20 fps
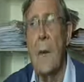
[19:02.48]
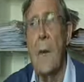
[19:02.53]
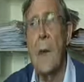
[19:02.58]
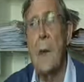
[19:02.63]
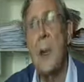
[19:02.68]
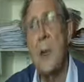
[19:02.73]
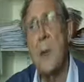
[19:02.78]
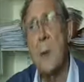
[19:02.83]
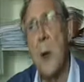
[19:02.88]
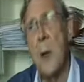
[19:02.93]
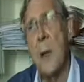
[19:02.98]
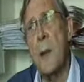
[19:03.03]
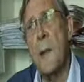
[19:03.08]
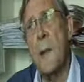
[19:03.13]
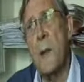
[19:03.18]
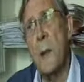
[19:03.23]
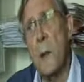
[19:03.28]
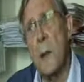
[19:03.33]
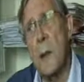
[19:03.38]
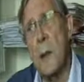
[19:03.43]
And this is where
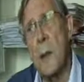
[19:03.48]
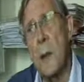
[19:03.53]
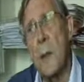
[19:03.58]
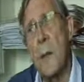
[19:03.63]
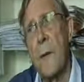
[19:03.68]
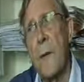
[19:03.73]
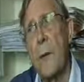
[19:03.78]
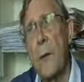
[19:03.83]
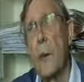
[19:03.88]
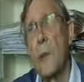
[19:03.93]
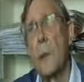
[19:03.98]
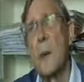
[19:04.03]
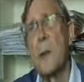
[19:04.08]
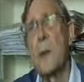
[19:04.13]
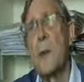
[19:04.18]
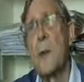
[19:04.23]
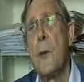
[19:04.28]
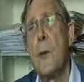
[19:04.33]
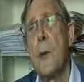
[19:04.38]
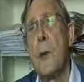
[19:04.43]
the focus on form
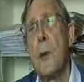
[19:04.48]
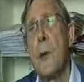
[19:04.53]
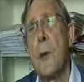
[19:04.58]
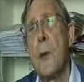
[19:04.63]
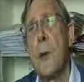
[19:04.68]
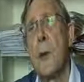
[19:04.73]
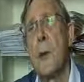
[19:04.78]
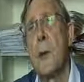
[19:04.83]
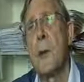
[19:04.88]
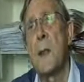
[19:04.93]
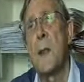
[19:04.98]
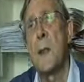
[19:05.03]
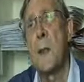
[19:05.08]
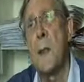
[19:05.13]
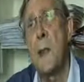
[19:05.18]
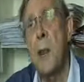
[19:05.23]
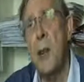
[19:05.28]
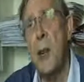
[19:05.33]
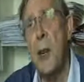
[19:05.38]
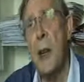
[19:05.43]
is crucial, because the
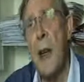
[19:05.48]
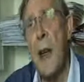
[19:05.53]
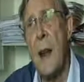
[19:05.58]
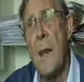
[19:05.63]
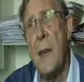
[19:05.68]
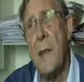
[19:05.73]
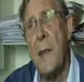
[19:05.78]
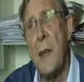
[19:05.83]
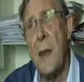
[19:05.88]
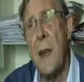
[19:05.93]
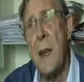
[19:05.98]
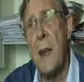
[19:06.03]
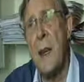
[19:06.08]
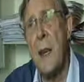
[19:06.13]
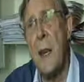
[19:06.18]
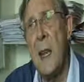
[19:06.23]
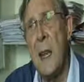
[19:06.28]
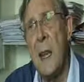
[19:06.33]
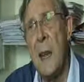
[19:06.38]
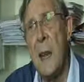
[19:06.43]
teacher can
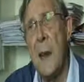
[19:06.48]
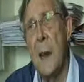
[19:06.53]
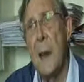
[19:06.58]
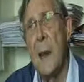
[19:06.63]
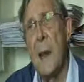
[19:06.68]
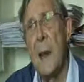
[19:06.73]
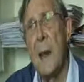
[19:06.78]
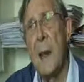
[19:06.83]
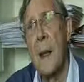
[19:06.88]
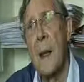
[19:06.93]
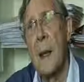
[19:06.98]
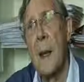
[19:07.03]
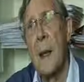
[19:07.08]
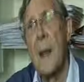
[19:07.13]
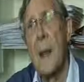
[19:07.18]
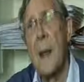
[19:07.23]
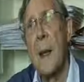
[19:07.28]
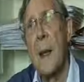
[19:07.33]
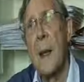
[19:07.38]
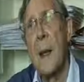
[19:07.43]
feed in
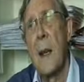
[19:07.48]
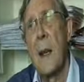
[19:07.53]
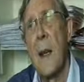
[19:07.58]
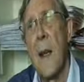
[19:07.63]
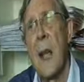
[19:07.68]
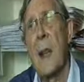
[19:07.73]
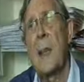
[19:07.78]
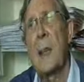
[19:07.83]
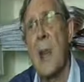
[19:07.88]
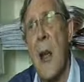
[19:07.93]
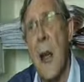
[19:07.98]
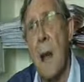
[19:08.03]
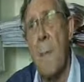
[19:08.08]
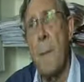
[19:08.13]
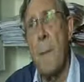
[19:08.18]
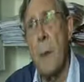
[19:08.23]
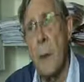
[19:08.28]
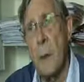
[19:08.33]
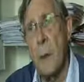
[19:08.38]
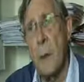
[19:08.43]

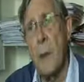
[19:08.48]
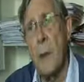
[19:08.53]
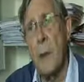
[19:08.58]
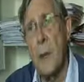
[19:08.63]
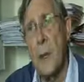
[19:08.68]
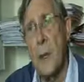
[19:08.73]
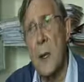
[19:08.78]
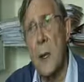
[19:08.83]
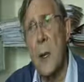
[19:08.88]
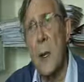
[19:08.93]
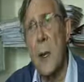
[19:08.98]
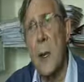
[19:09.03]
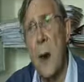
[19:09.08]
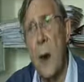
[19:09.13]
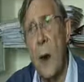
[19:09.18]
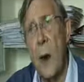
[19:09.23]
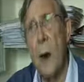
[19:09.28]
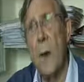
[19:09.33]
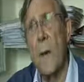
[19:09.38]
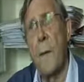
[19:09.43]
examples
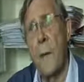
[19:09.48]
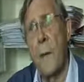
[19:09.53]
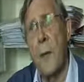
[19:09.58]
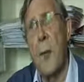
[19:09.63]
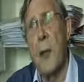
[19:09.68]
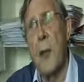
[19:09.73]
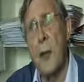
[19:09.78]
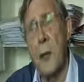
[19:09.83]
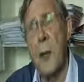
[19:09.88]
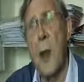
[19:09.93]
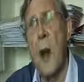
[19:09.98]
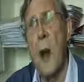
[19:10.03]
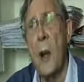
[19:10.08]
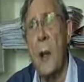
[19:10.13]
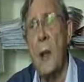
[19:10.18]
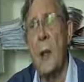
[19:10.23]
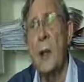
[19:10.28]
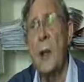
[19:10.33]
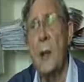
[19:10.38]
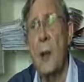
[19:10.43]
of the
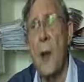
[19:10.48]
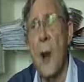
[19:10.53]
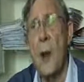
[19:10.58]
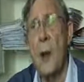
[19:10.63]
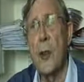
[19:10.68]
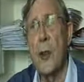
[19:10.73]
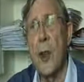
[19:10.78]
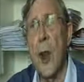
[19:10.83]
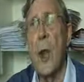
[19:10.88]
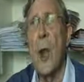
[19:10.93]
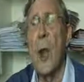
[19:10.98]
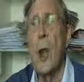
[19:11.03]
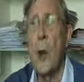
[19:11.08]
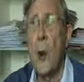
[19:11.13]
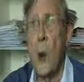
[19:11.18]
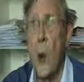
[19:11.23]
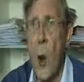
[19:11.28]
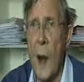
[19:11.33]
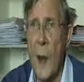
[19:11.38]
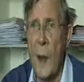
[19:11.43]
target structure
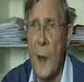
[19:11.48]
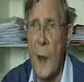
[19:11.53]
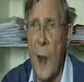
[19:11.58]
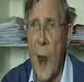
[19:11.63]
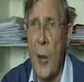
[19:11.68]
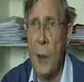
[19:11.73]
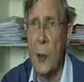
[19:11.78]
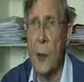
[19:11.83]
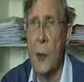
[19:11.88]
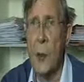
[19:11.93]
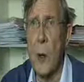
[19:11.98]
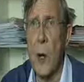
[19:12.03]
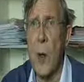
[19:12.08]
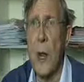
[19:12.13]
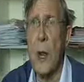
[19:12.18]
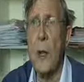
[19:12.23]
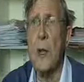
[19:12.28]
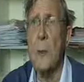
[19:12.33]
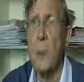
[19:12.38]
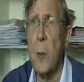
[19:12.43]
quite
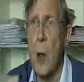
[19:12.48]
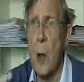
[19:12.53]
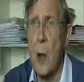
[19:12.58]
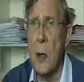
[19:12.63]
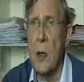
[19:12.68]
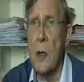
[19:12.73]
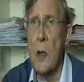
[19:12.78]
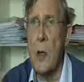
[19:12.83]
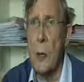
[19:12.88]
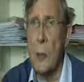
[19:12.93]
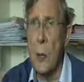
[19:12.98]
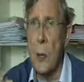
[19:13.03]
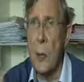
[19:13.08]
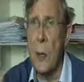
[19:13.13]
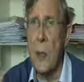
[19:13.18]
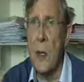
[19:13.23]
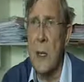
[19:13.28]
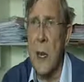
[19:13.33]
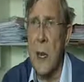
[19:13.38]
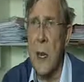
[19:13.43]
naturally as part of the
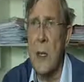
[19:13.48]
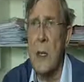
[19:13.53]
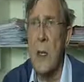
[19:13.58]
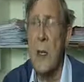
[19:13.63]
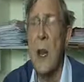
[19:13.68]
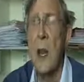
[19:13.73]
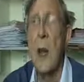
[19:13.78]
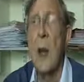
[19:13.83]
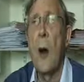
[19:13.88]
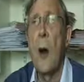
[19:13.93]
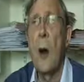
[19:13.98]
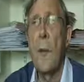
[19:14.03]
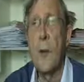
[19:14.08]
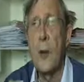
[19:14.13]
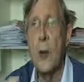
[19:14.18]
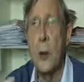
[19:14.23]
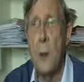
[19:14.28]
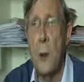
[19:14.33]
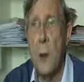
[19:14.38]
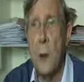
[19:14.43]
process
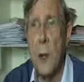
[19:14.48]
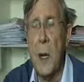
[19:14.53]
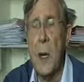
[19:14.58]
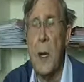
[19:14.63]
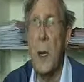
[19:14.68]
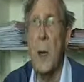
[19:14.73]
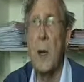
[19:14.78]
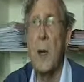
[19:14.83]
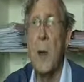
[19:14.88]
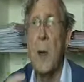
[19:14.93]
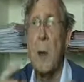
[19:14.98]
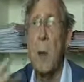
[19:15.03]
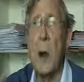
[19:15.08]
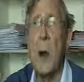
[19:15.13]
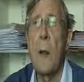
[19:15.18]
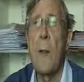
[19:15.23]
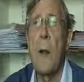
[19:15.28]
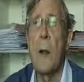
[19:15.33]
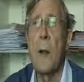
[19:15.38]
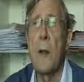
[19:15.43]
of communicating
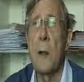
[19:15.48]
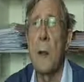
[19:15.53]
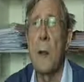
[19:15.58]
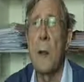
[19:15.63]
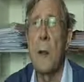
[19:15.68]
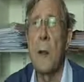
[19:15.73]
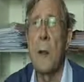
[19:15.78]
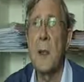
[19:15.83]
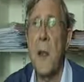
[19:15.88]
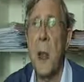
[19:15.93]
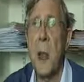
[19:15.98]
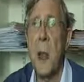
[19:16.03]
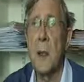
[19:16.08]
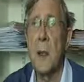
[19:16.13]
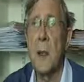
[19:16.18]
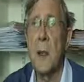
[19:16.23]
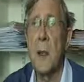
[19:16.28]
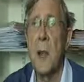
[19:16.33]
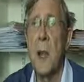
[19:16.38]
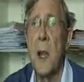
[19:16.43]
while they're doing the
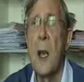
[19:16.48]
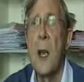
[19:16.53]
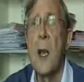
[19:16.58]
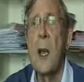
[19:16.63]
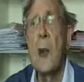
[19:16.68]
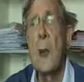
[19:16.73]
task,